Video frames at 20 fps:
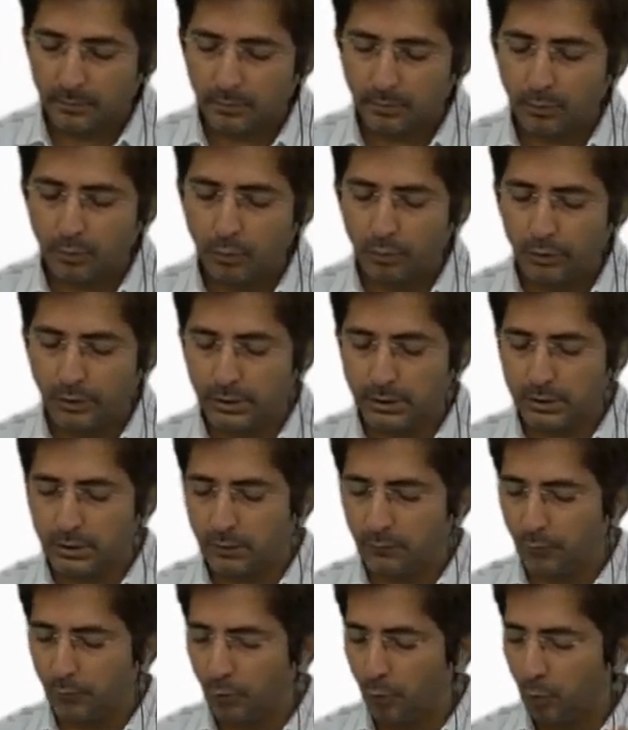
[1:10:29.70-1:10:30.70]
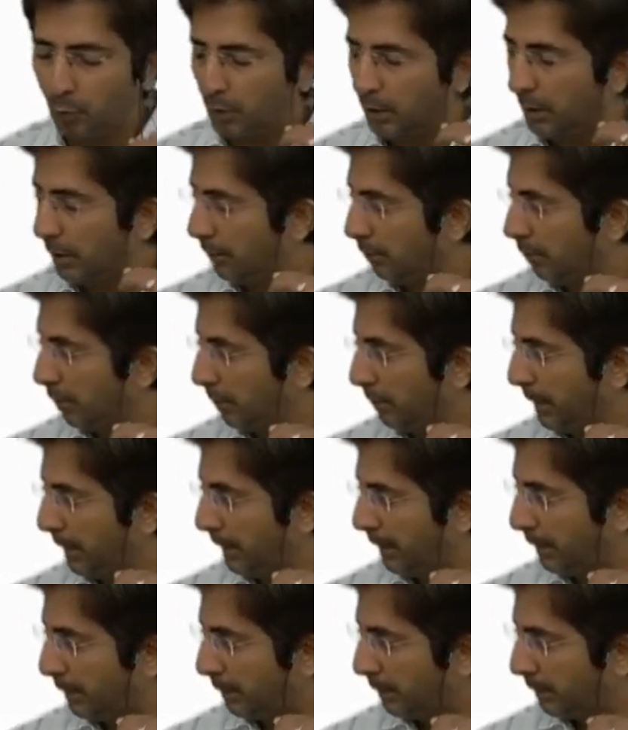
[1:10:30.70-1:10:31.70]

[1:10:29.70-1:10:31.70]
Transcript: Donation for rural development.